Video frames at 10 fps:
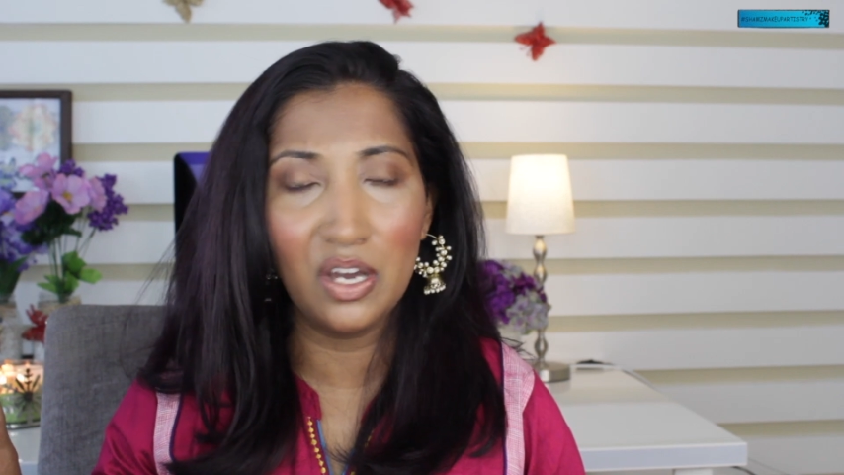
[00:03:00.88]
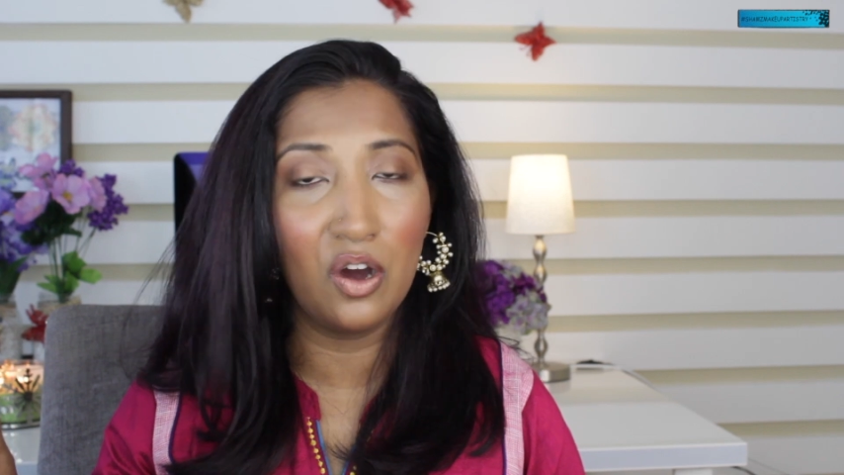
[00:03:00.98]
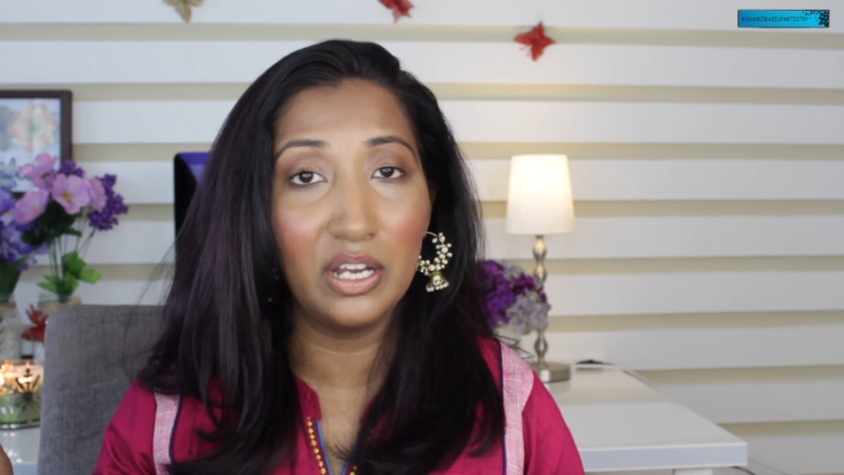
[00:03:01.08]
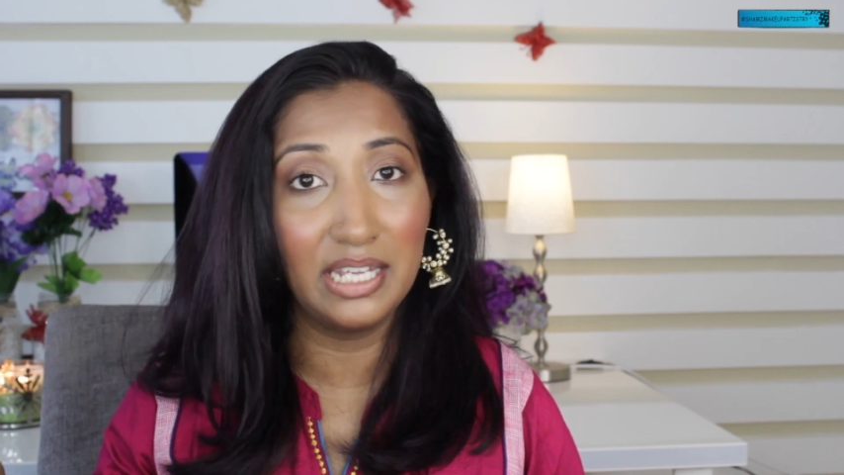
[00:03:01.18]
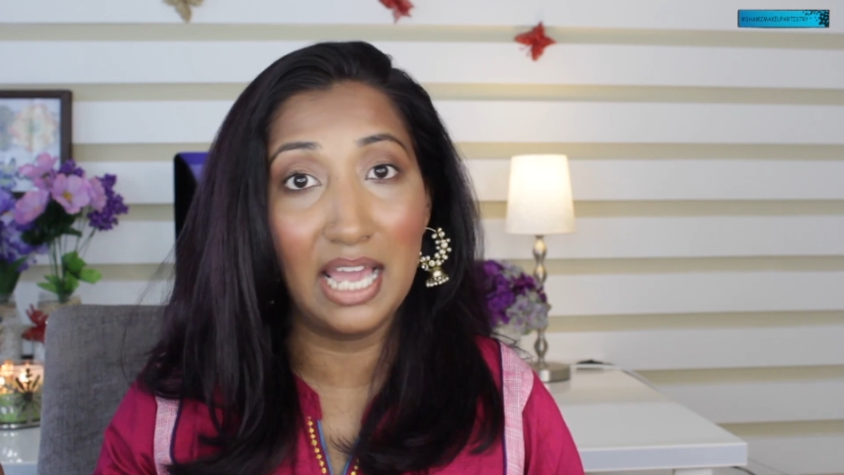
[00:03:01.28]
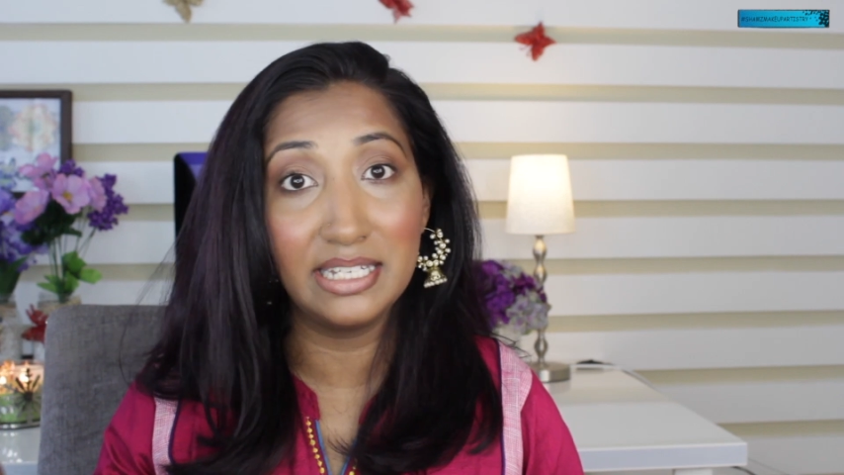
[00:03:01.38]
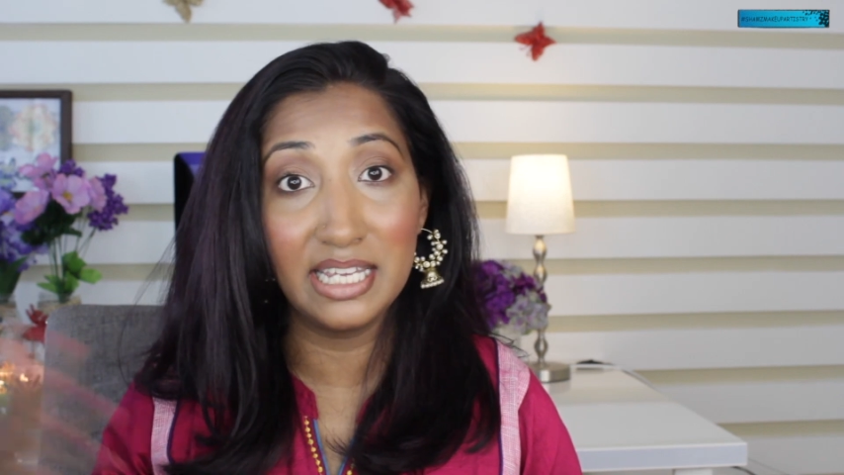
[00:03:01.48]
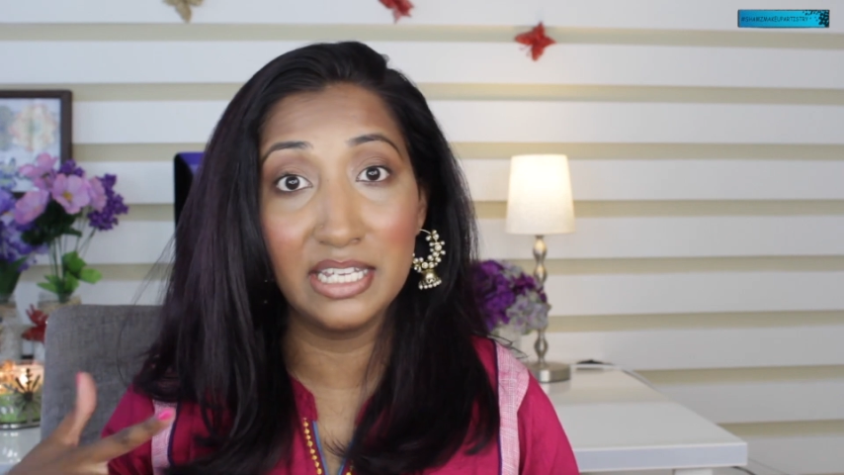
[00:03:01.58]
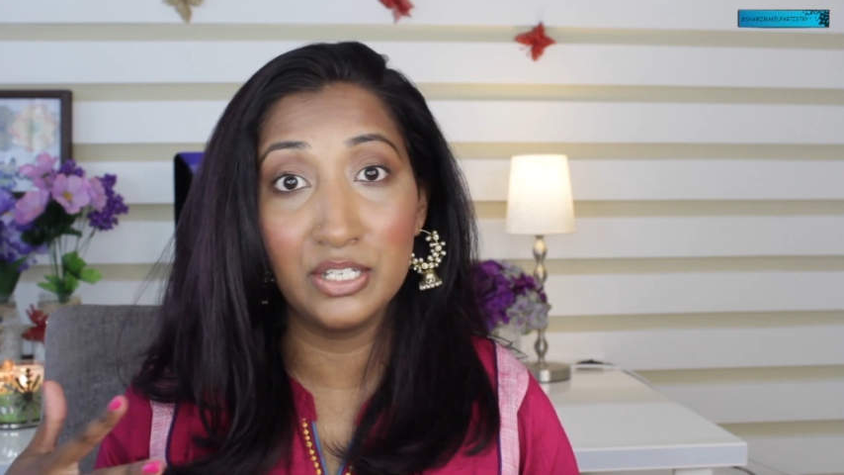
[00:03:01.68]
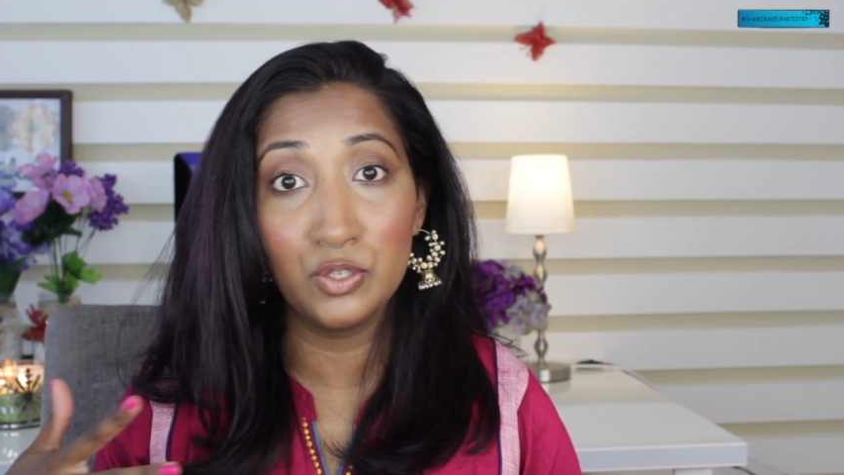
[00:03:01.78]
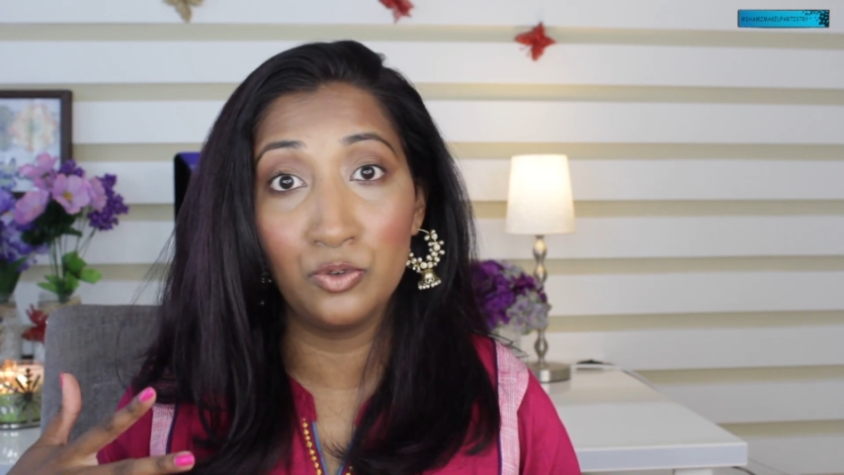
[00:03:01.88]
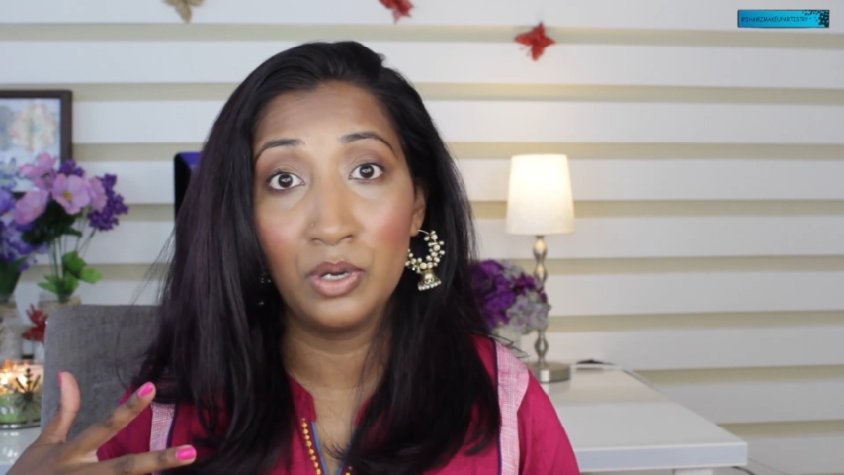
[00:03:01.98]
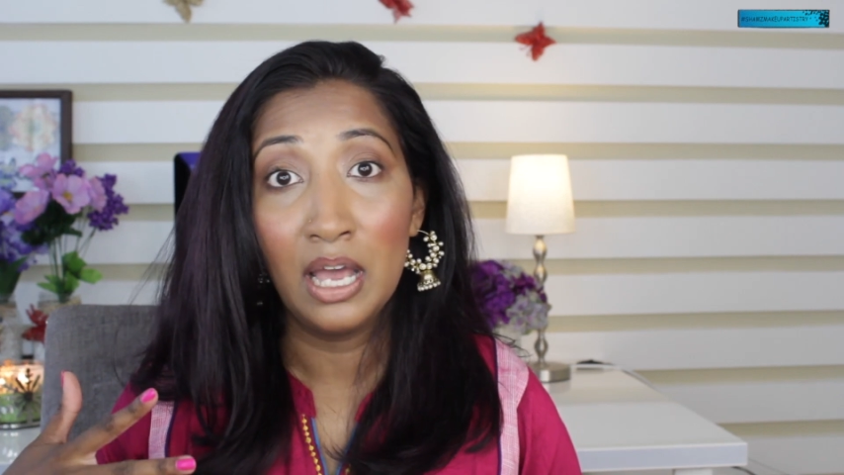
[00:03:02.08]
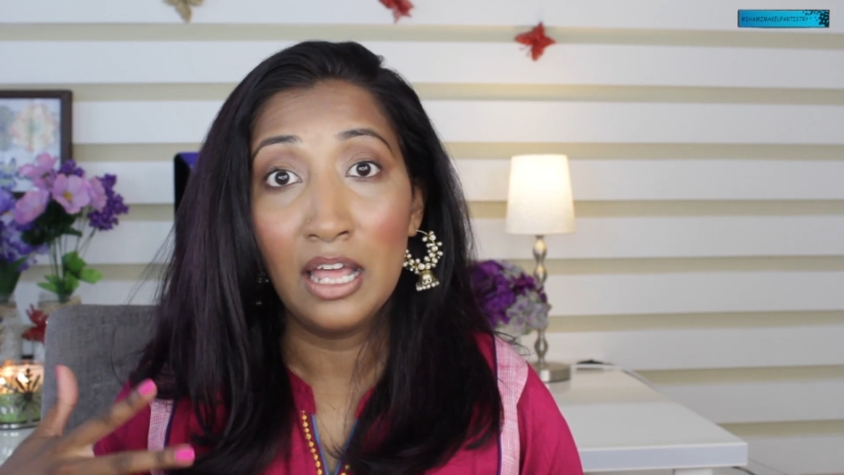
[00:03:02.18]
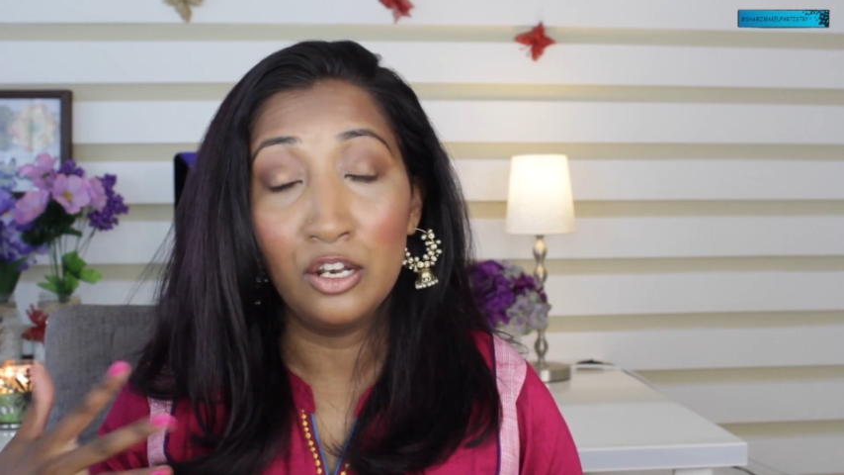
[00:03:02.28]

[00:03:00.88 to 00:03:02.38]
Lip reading: hot, I tend to